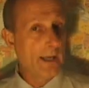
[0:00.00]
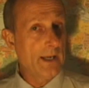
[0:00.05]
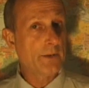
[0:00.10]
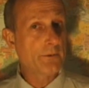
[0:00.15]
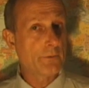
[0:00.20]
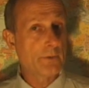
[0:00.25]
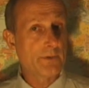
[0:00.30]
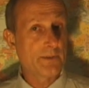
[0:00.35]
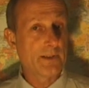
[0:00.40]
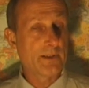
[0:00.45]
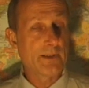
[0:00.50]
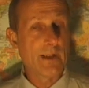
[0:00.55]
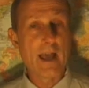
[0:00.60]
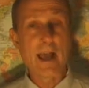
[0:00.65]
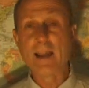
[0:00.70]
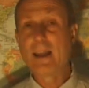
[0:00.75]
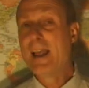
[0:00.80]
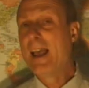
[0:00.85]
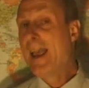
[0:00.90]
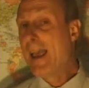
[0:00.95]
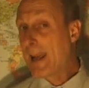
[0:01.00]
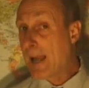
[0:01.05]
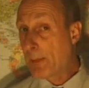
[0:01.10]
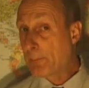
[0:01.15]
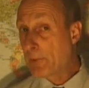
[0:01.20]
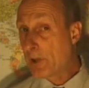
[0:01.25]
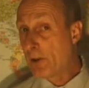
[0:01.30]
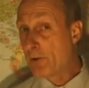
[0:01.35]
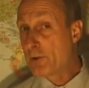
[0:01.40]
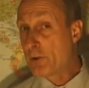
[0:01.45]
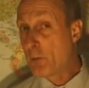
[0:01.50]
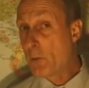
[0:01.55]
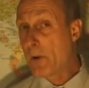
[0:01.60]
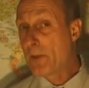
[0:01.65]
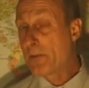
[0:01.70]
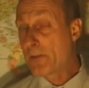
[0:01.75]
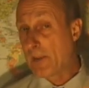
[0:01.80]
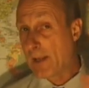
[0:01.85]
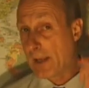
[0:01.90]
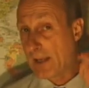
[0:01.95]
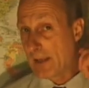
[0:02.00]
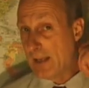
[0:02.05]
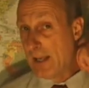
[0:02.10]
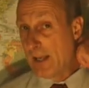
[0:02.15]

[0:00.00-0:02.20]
interest in that. And I'm telling you one thing.